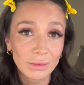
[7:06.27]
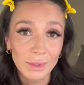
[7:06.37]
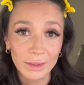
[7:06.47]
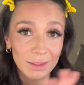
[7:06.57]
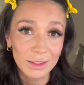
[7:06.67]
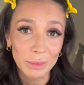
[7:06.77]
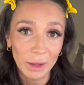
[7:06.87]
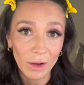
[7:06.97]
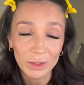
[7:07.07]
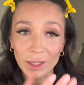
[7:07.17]
Like, this is my
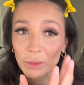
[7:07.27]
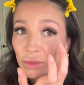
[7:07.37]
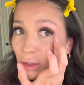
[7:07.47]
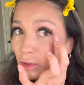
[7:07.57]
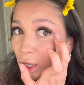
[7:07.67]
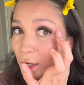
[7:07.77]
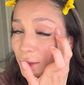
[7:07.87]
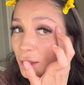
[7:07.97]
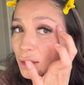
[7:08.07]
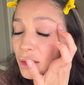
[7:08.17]
all-time favorite
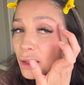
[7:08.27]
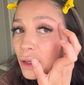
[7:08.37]
highlight.